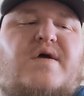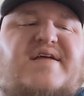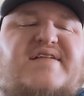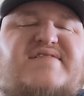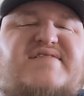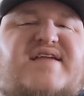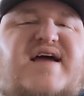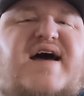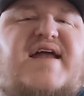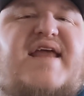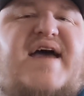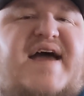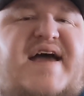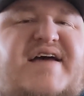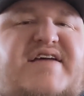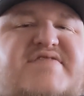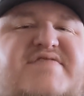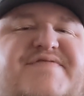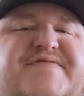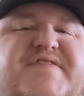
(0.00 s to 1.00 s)
it's not
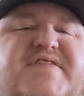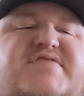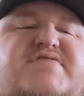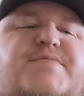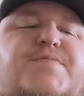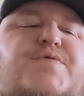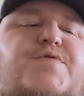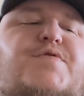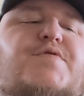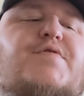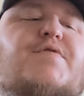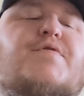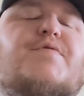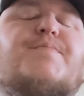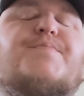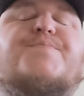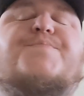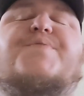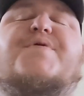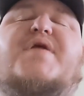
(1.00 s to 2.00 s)
as feasible.
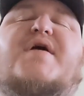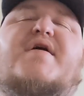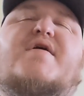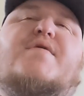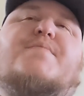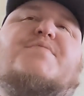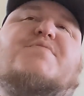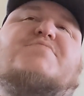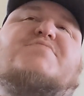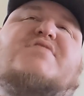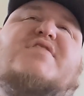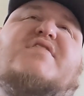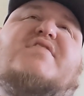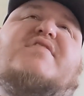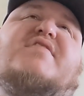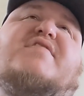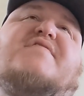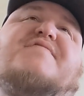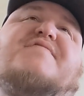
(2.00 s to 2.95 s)
But I almost think